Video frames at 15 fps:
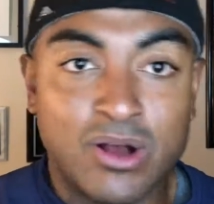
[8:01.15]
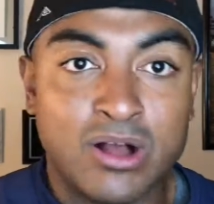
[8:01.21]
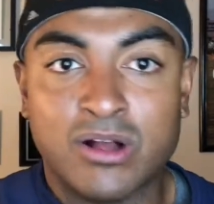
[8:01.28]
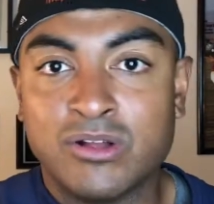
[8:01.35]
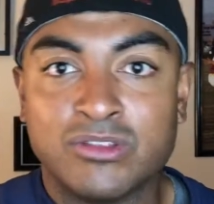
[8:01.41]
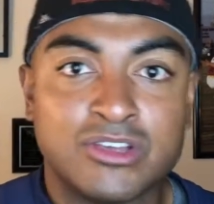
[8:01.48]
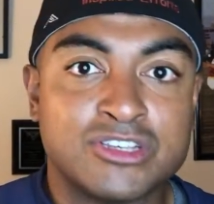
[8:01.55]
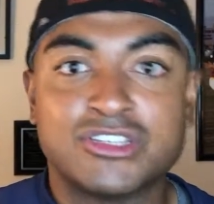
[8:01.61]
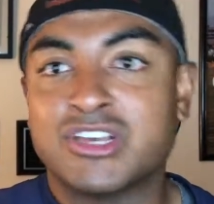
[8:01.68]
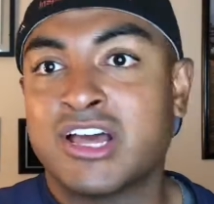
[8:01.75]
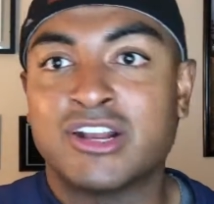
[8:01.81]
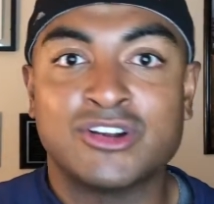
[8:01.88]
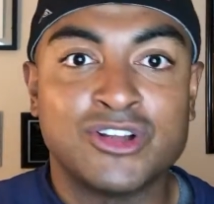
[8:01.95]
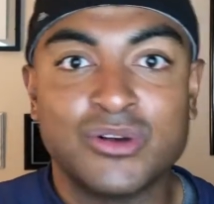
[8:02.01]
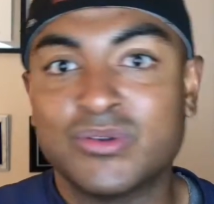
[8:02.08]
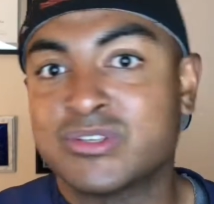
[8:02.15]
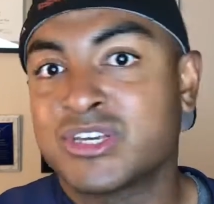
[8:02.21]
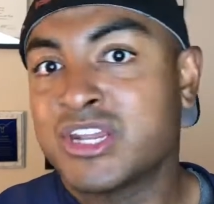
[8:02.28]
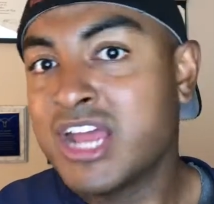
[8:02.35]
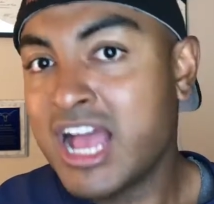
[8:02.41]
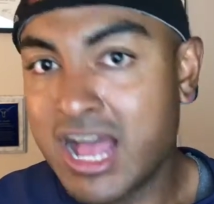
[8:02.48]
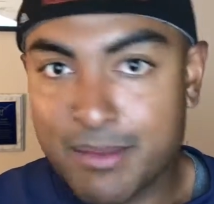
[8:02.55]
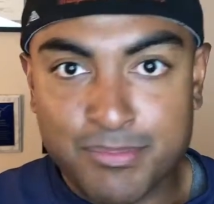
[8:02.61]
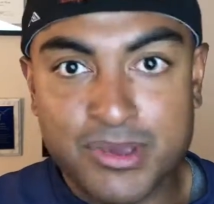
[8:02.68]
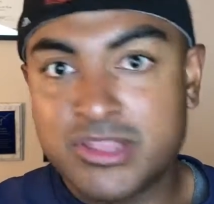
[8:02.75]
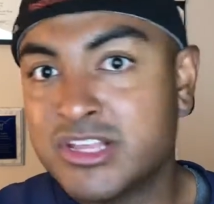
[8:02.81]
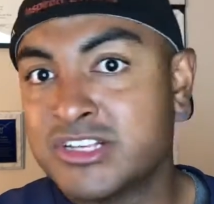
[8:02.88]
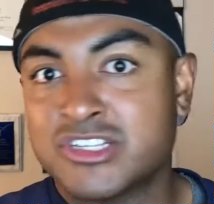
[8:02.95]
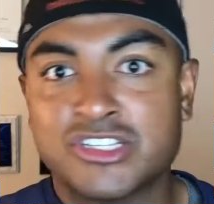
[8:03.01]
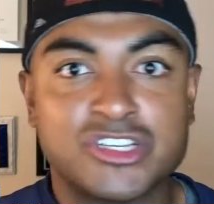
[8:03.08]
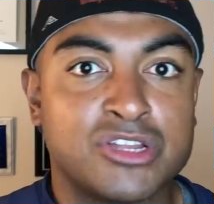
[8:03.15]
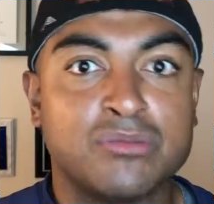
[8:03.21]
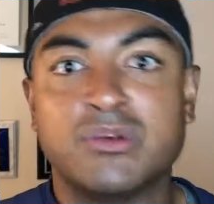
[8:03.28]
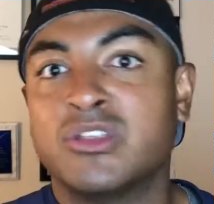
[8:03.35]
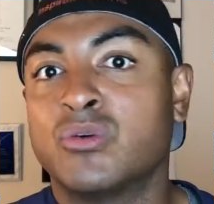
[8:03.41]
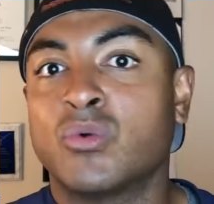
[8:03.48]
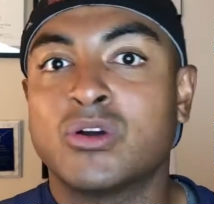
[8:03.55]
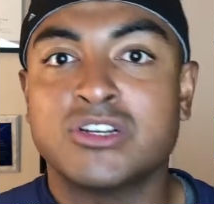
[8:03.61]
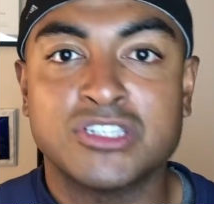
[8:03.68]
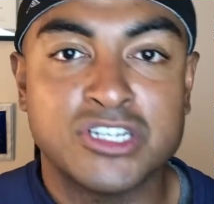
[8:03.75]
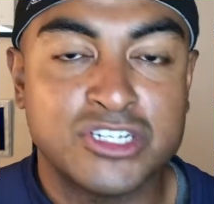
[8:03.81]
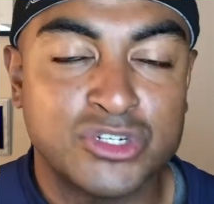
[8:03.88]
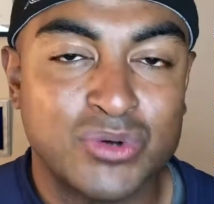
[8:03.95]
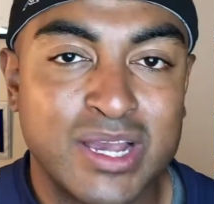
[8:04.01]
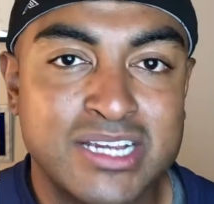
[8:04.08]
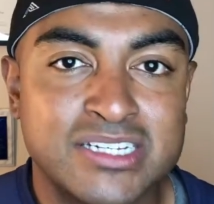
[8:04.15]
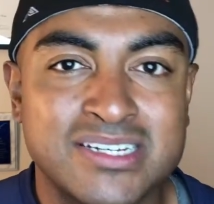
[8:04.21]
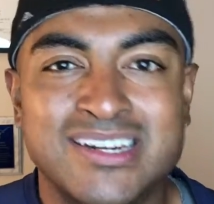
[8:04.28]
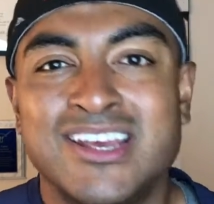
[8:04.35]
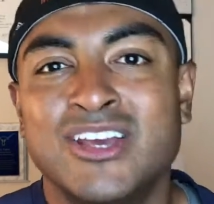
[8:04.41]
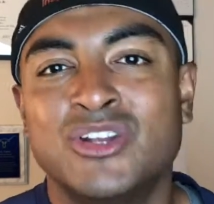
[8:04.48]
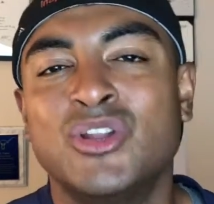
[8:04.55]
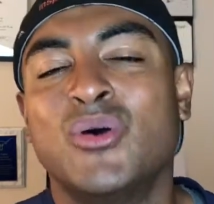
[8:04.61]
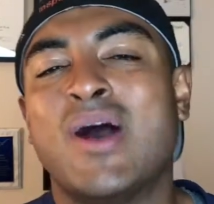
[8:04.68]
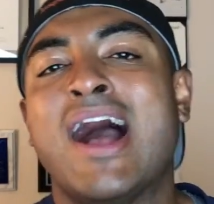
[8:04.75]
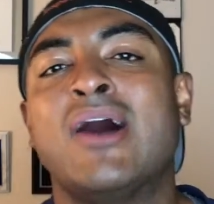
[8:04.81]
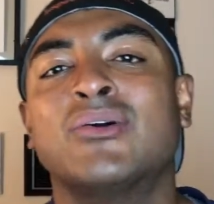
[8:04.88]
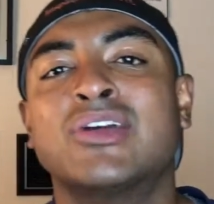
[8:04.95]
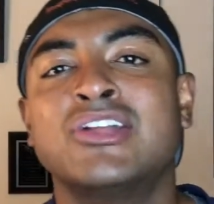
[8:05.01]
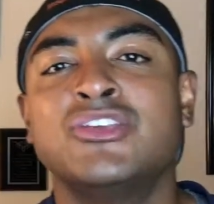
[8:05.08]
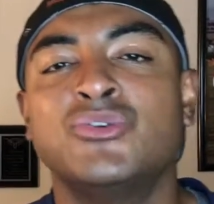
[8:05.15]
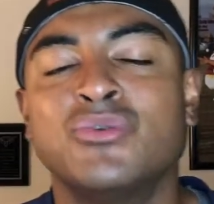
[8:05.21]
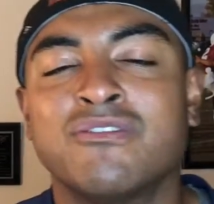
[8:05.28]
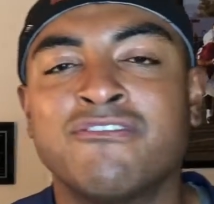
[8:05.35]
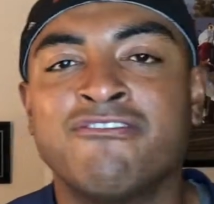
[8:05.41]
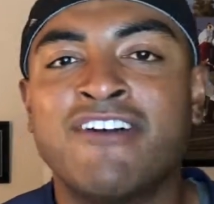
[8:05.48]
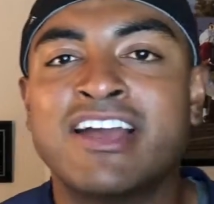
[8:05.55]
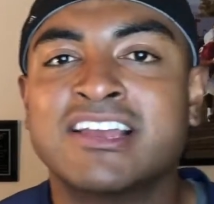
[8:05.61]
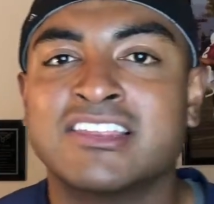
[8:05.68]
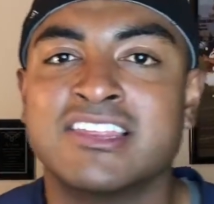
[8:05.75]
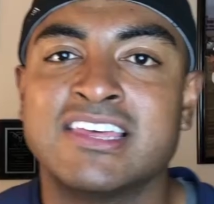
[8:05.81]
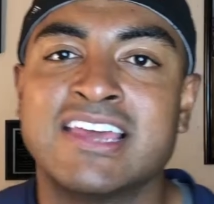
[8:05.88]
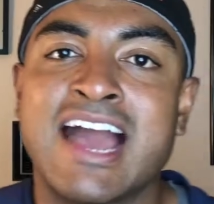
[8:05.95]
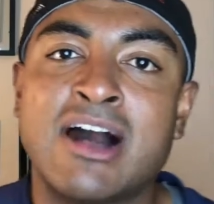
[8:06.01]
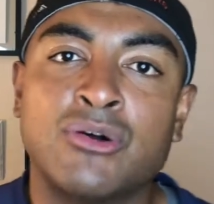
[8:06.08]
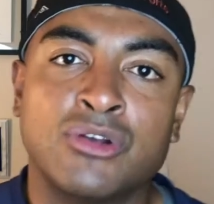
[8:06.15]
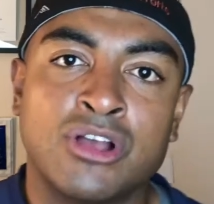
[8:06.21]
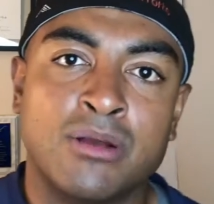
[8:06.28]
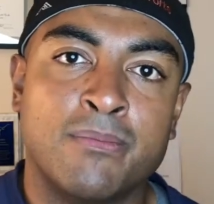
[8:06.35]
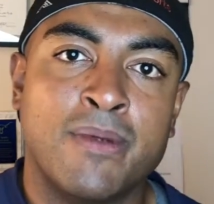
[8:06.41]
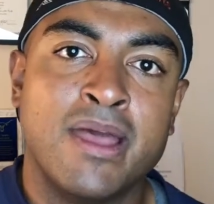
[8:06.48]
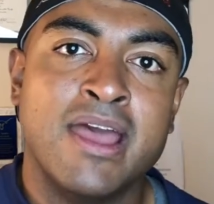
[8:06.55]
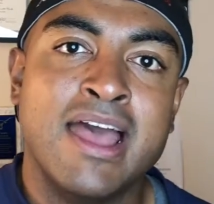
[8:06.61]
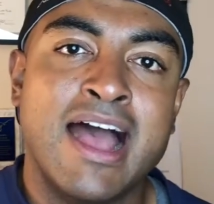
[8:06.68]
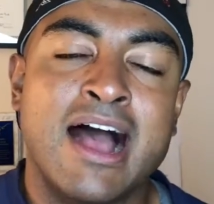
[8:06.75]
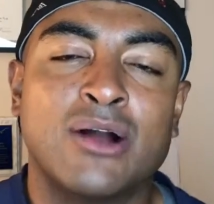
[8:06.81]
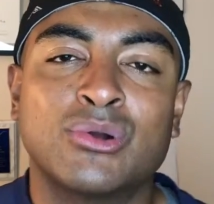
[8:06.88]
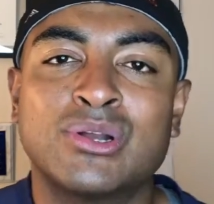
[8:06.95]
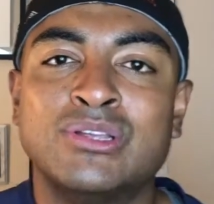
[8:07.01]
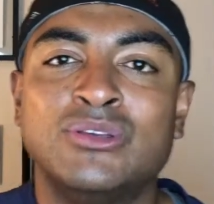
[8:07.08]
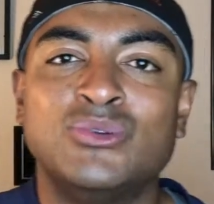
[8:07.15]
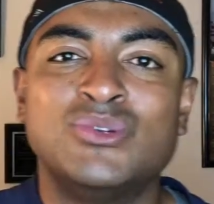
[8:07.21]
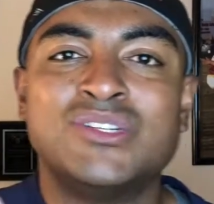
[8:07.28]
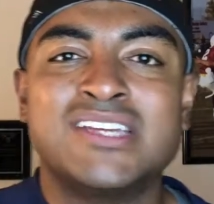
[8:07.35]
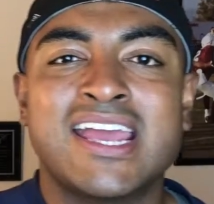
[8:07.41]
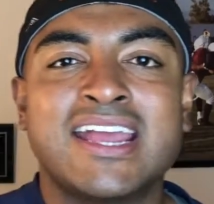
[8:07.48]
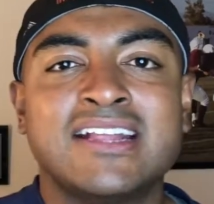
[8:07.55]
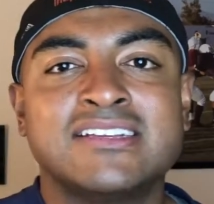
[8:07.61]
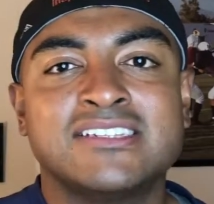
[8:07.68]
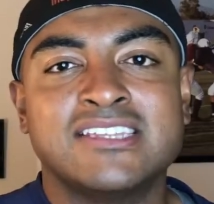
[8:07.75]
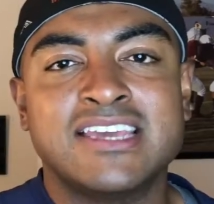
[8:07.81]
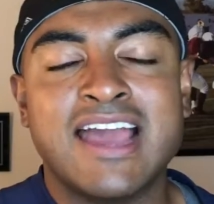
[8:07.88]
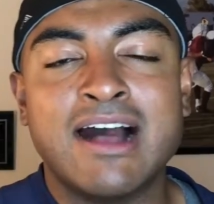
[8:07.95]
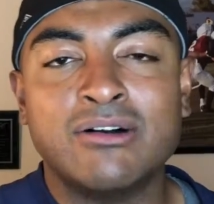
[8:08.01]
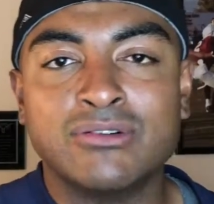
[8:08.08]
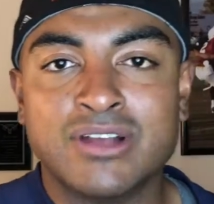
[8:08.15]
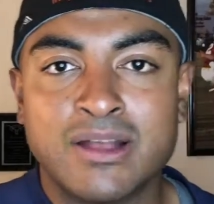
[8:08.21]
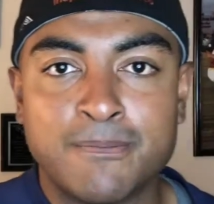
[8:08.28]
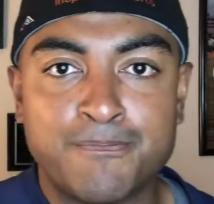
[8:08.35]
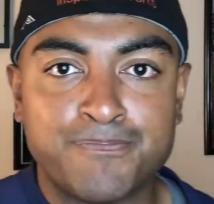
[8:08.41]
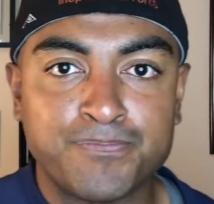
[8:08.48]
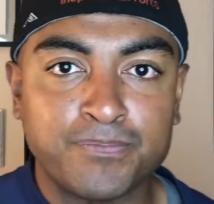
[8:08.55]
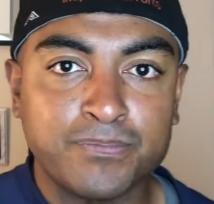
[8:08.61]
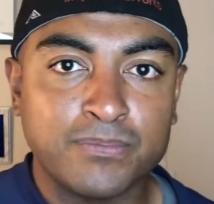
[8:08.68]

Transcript: oh, I don't know what's going to happen. This is going to be the worst situation. No, how can you affect the outcome? How can you change the outcome?